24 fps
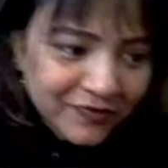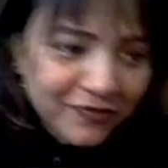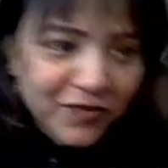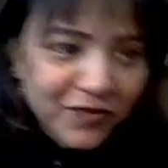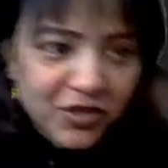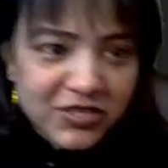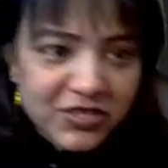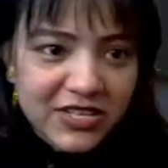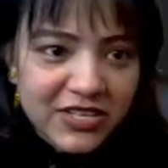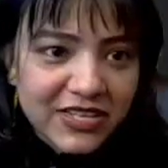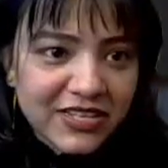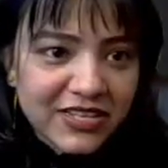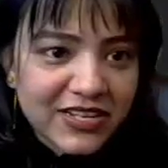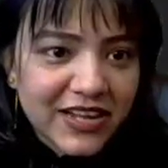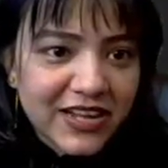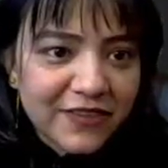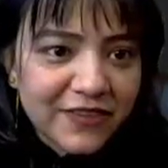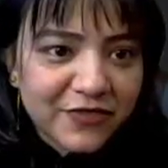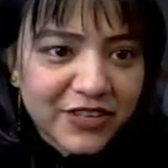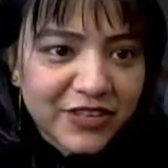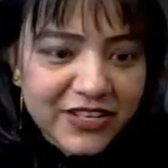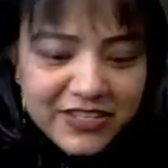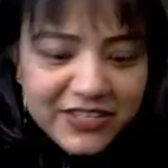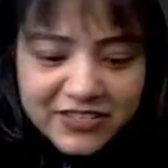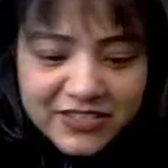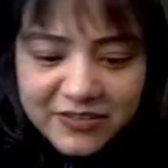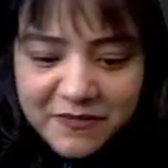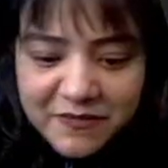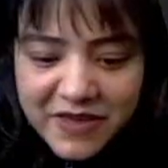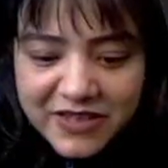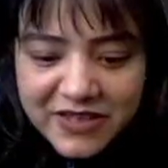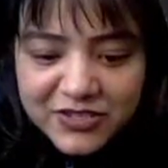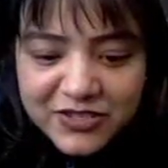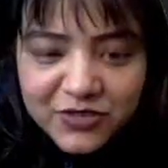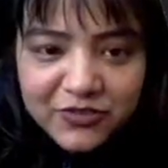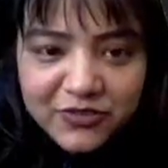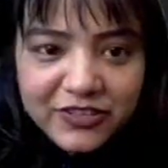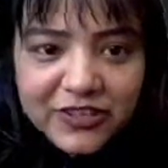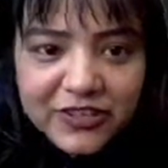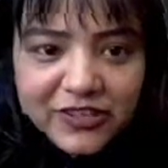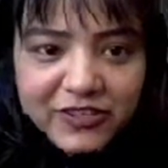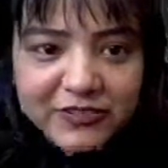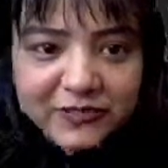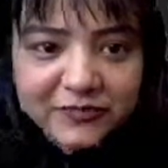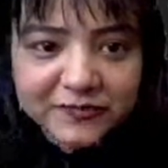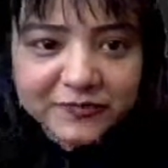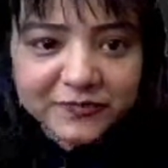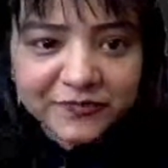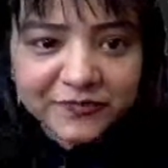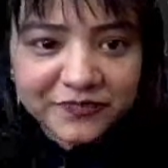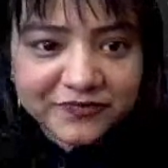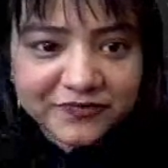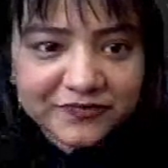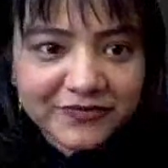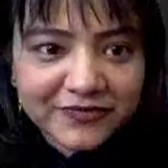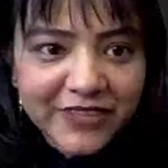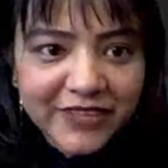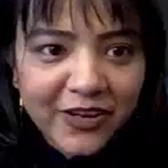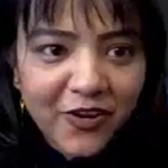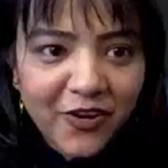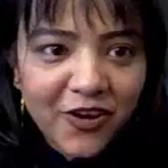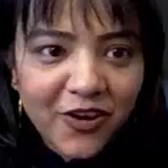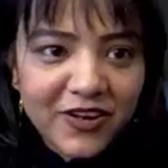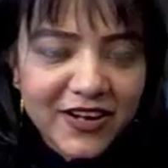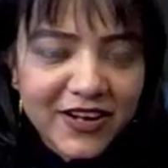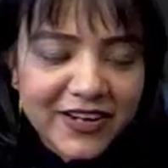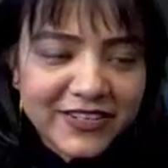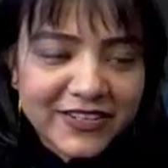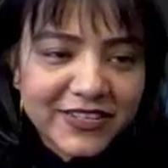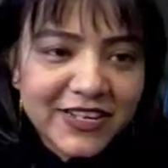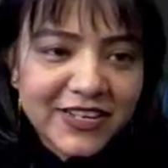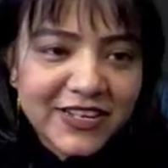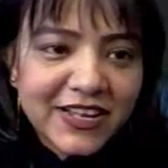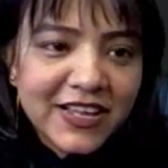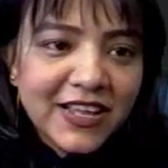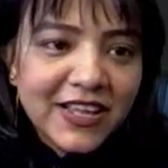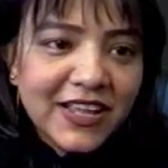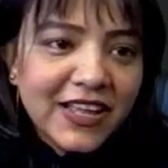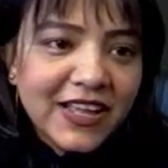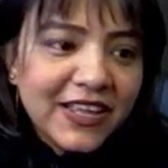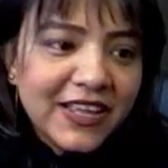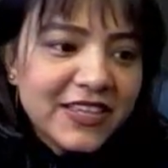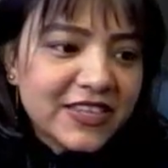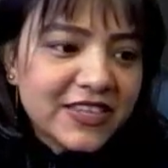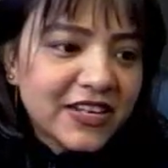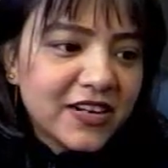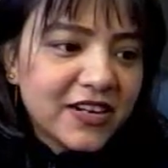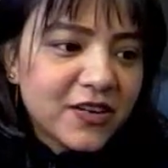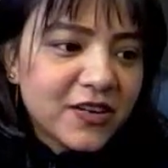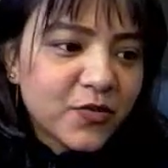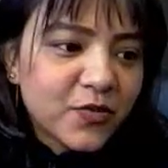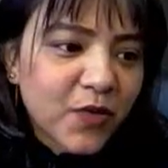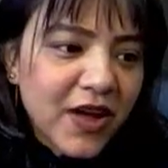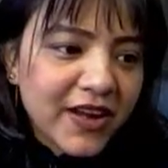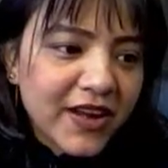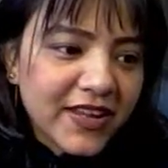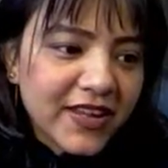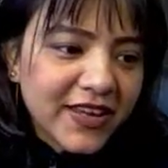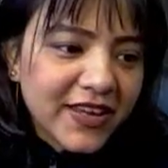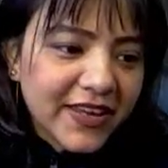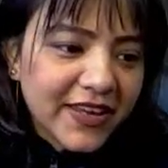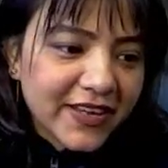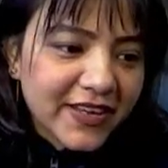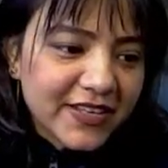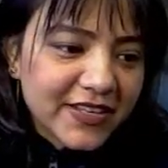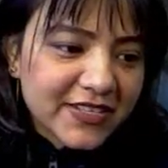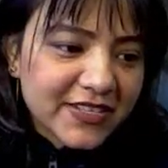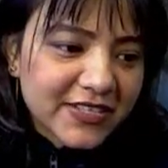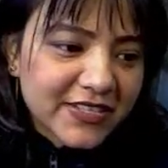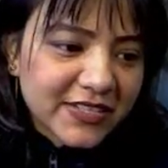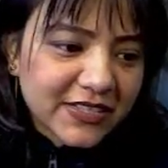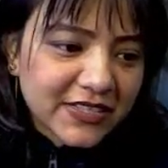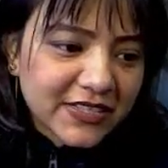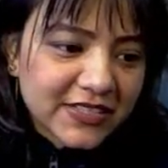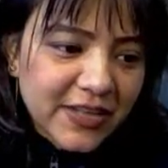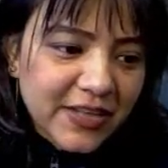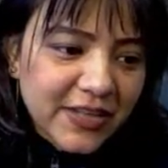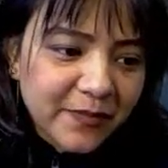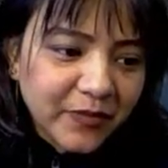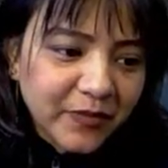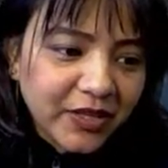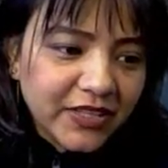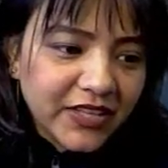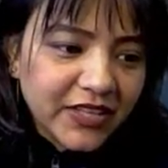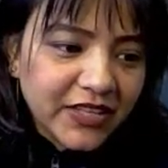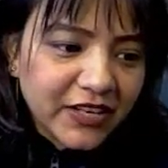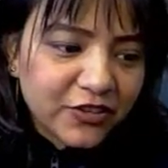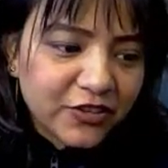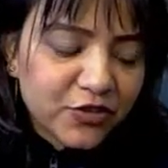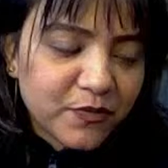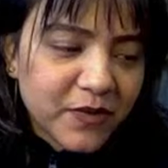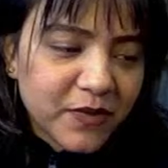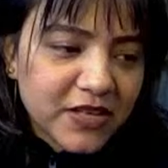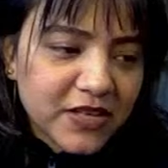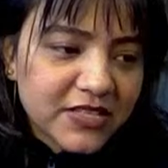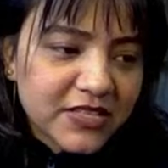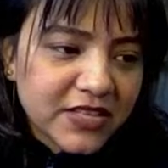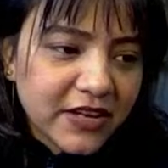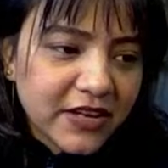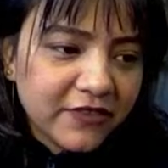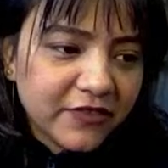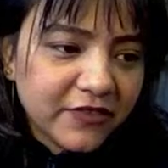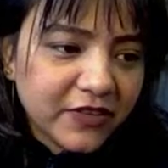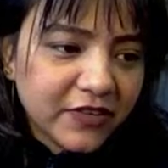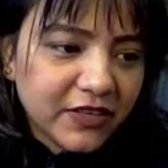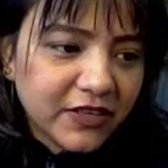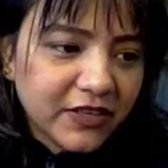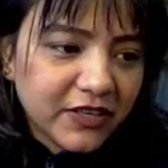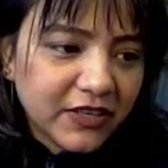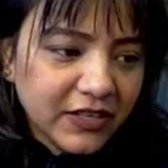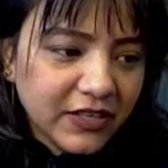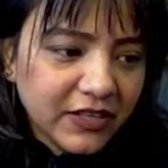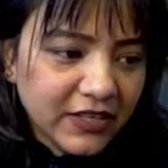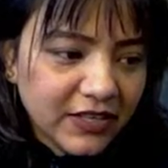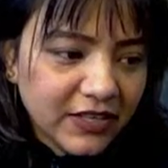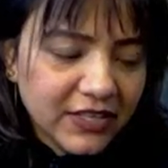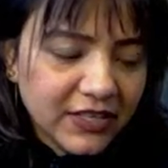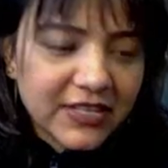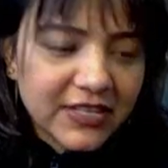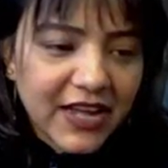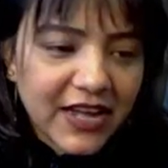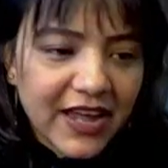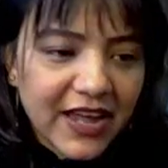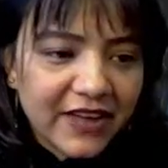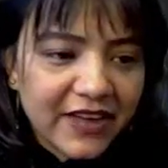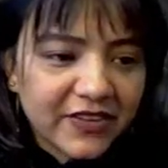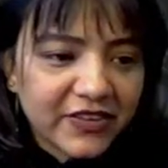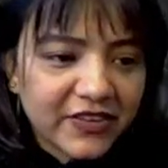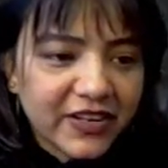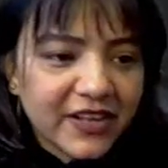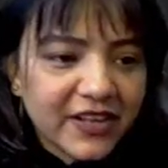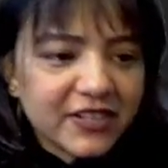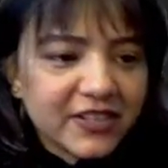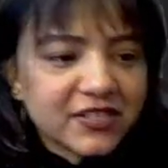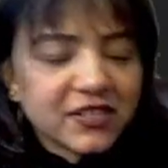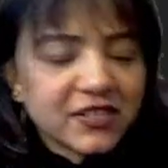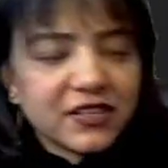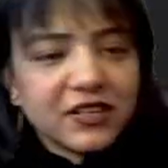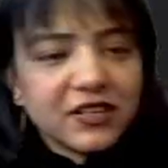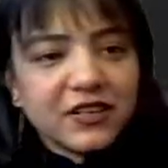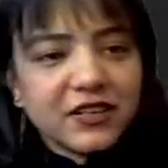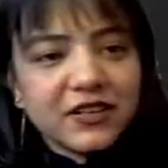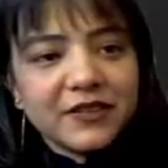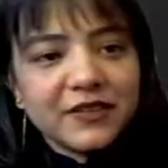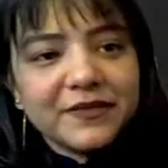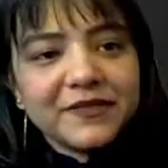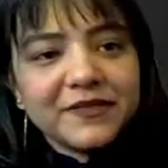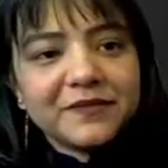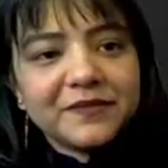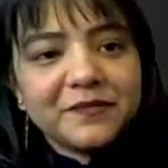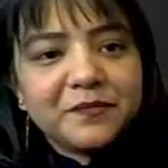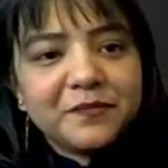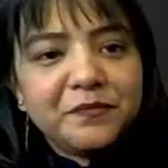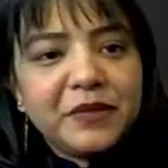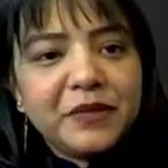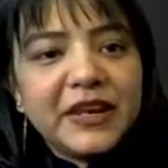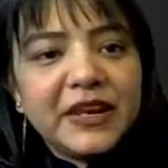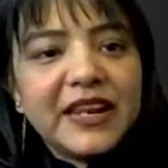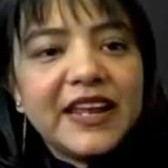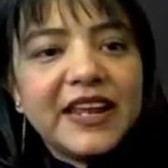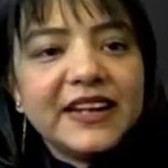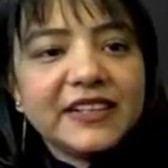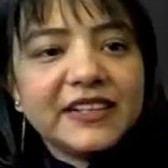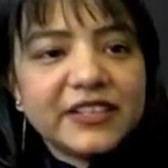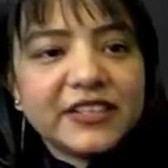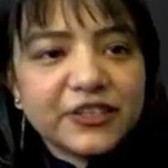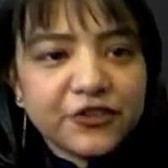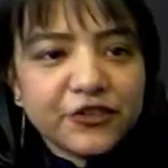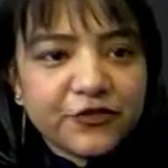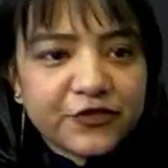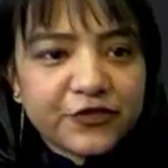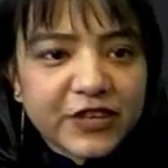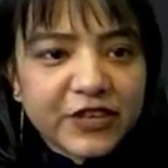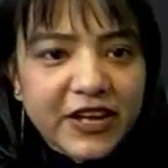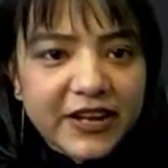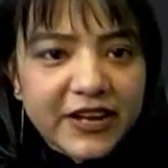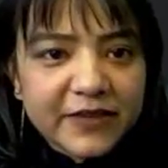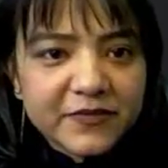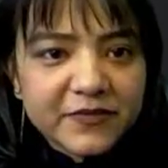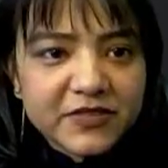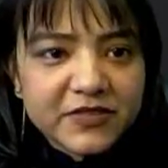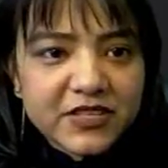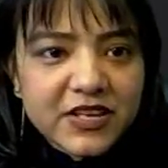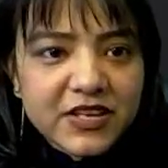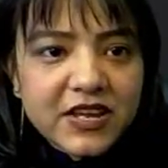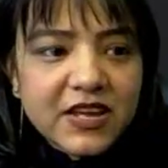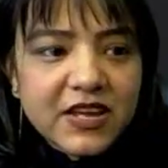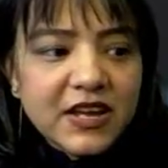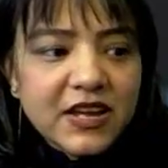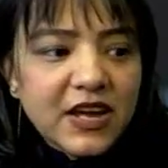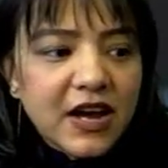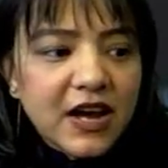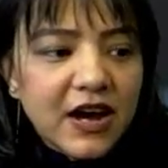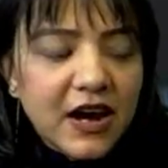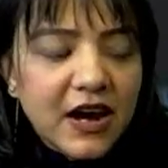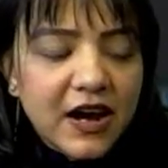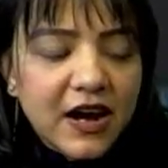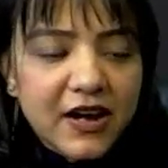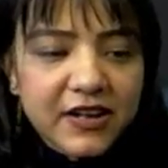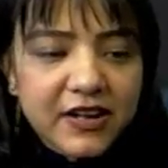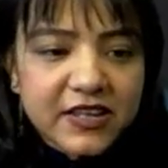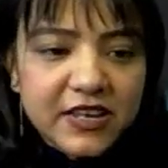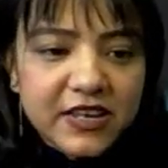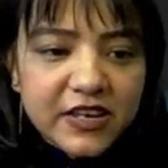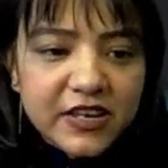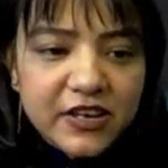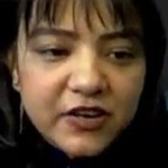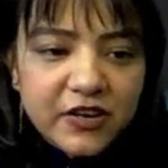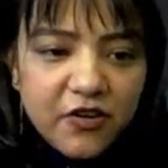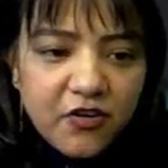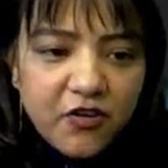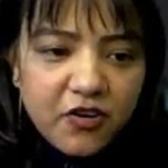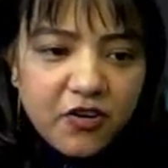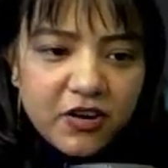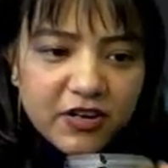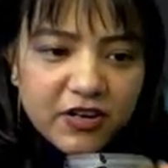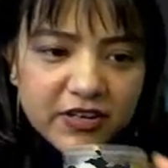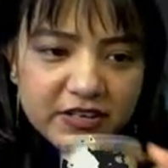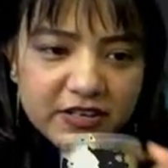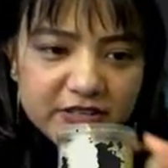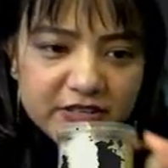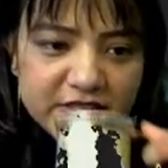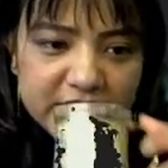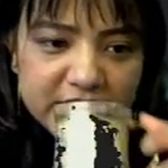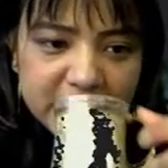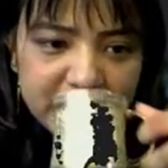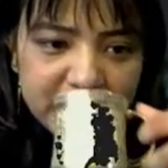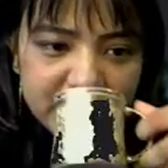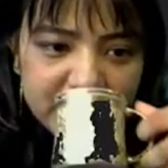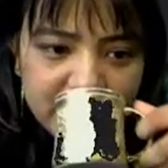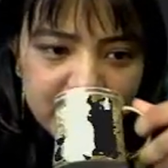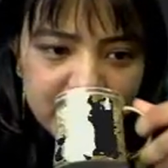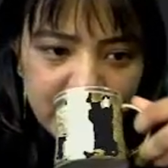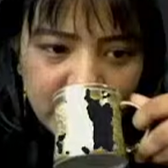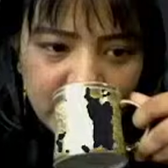Because I think I've created a mess over here. All right. Third one is something that you must have heard and read plenty of times. Archaeocracy.